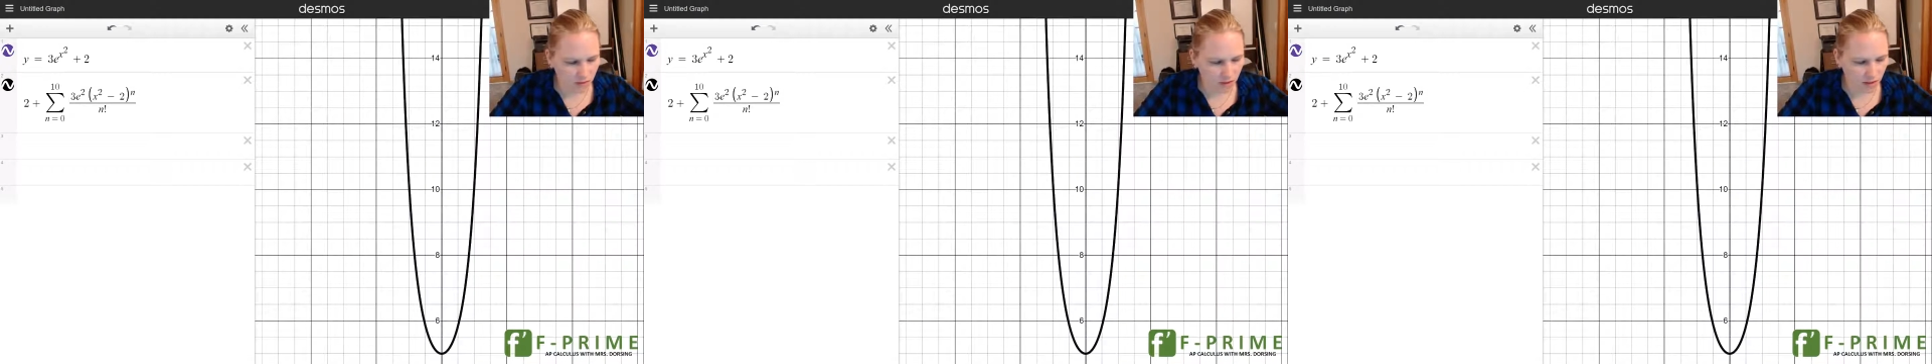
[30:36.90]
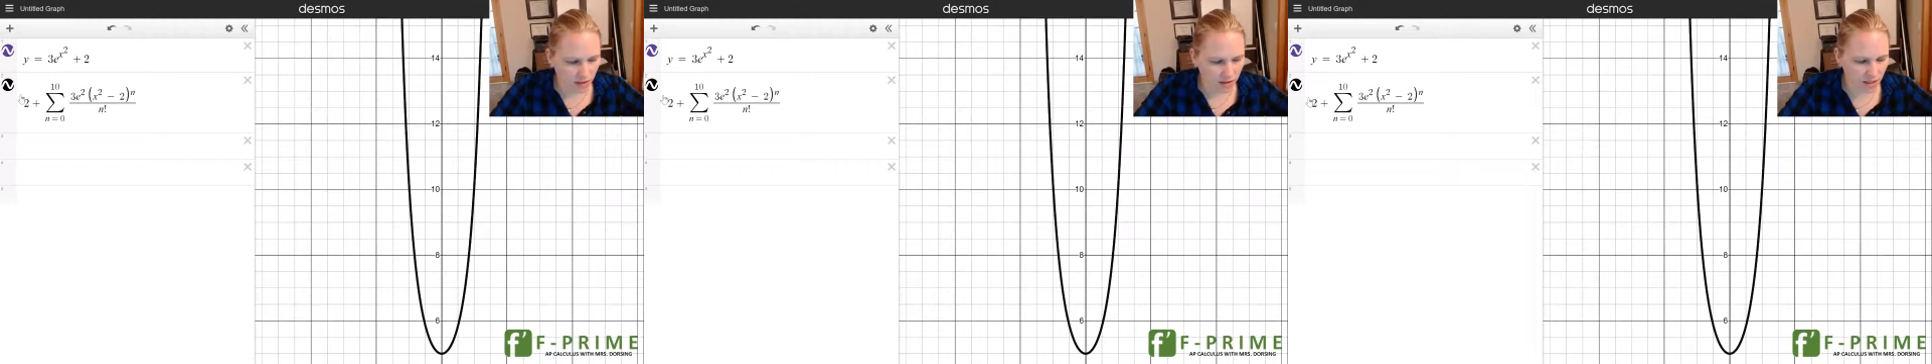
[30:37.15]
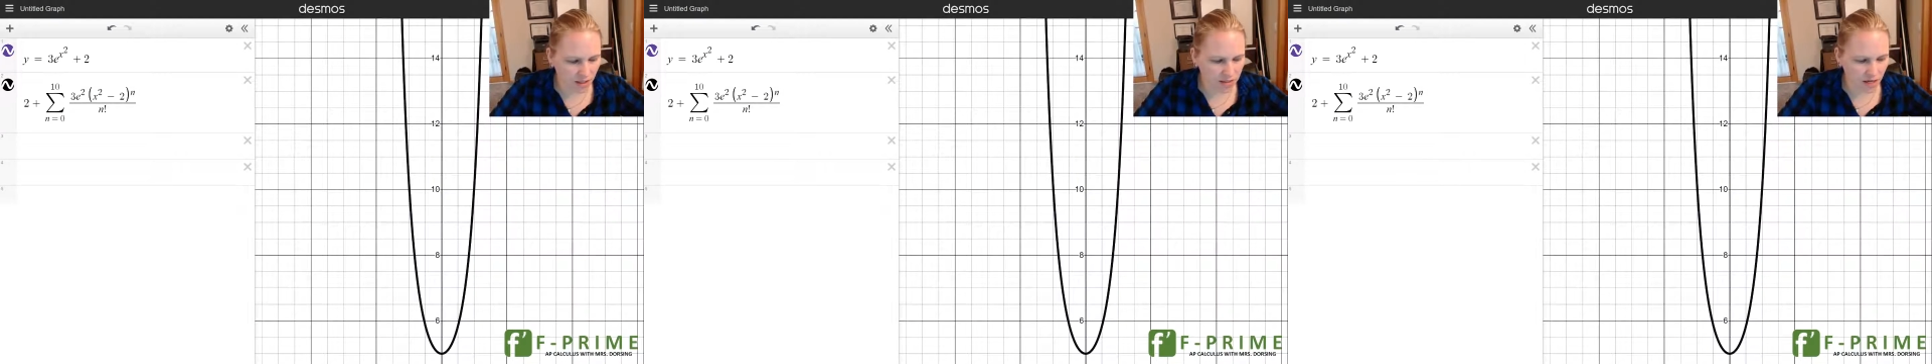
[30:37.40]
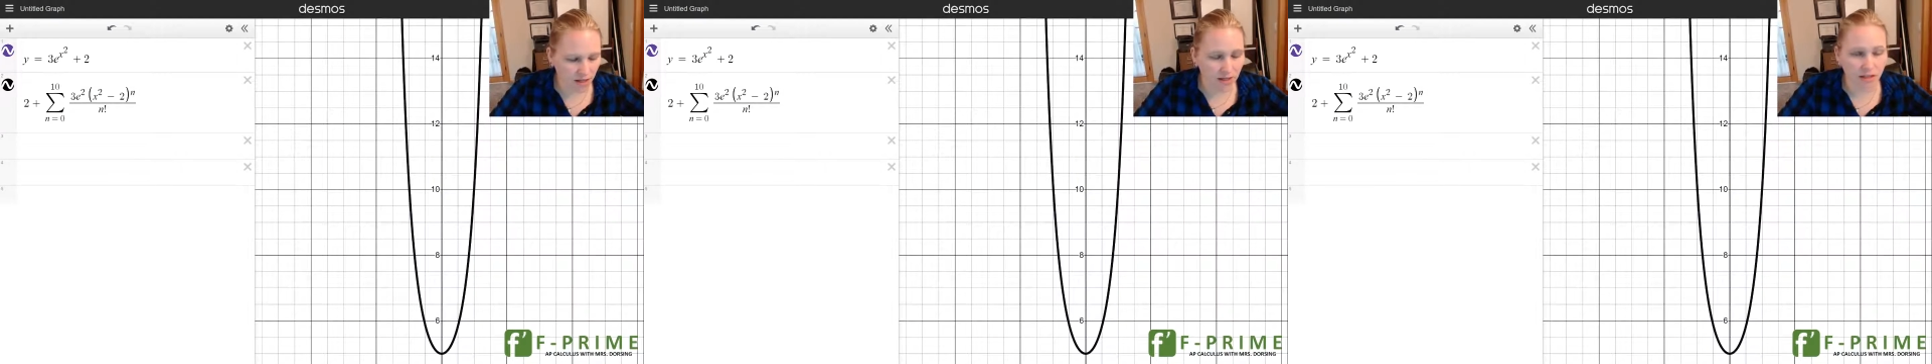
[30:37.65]
and then
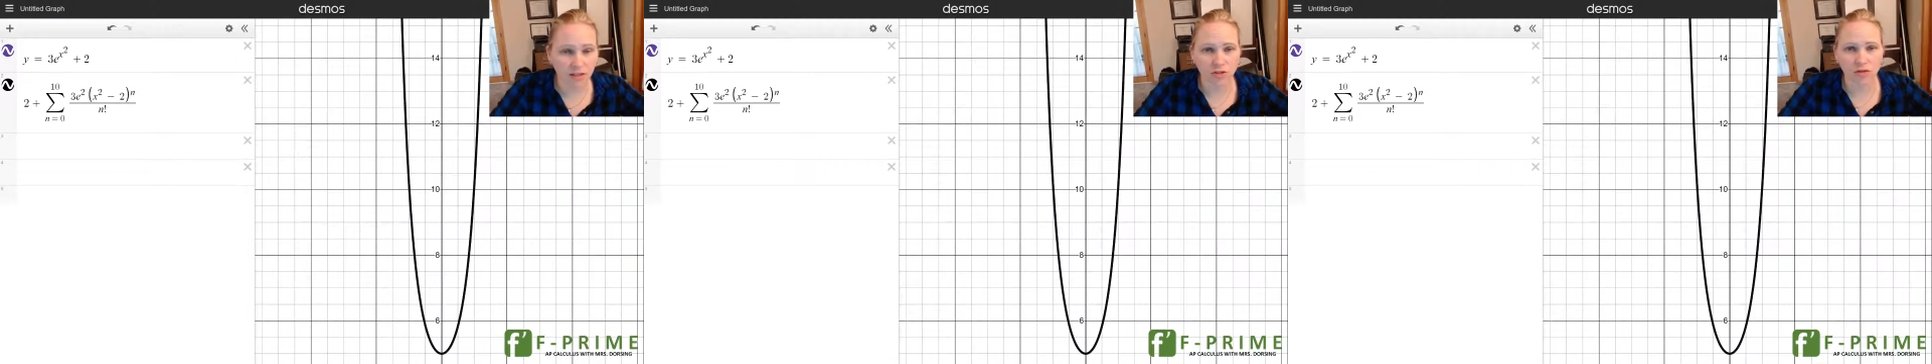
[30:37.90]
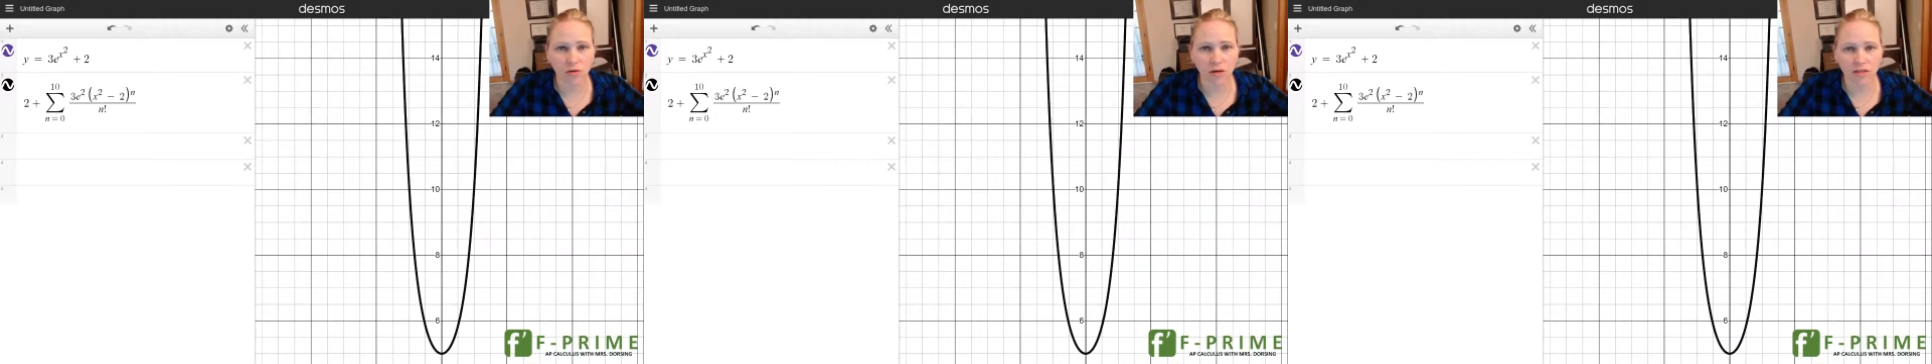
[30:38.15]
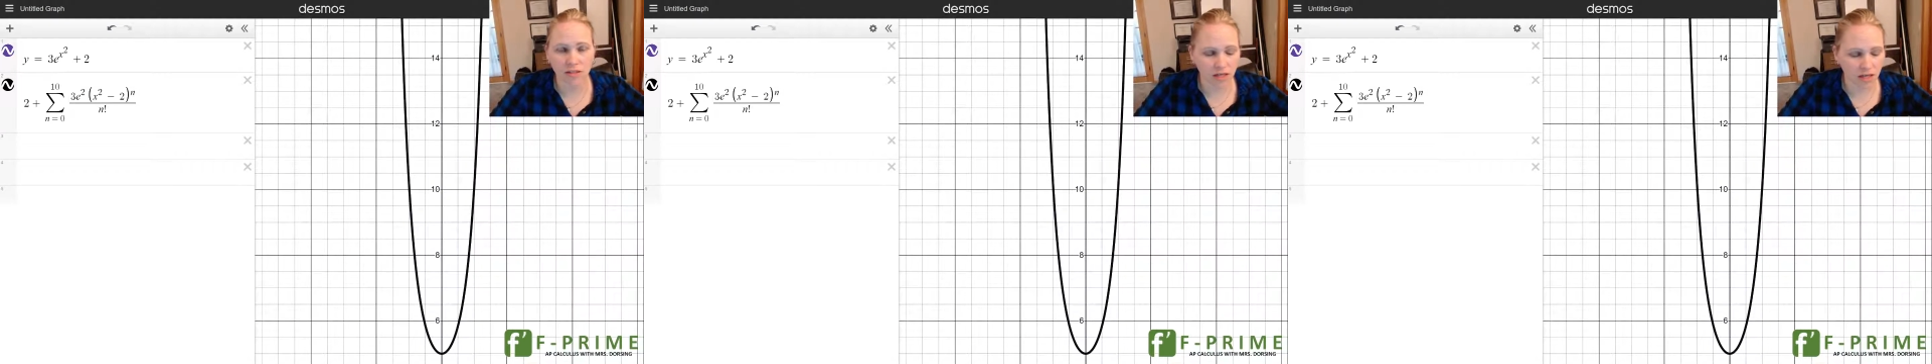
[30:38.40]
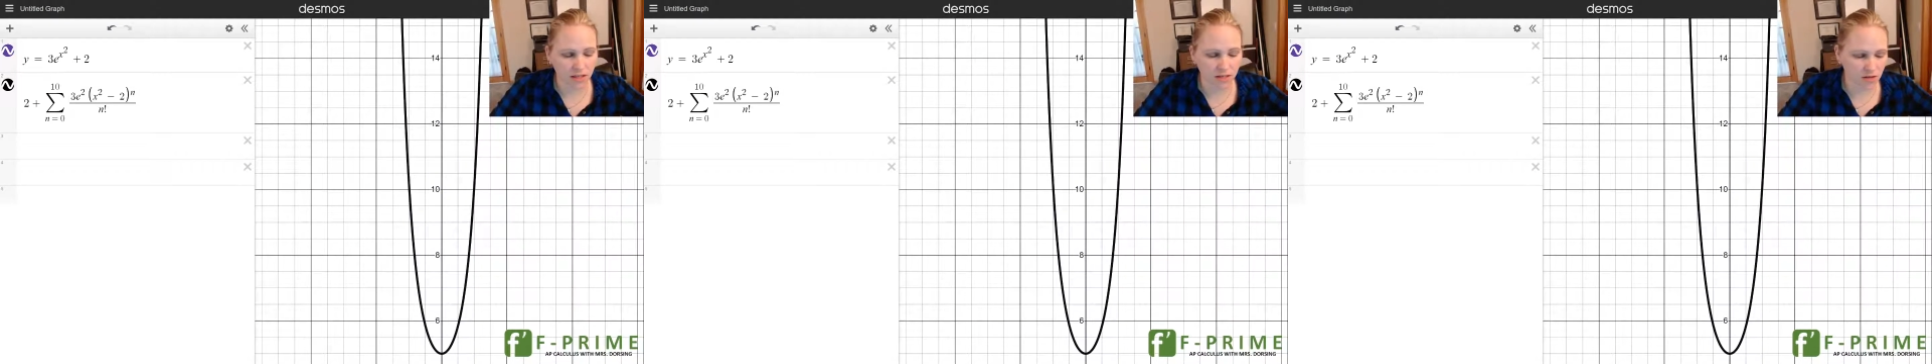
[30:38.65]
tacking a 2 onto the end.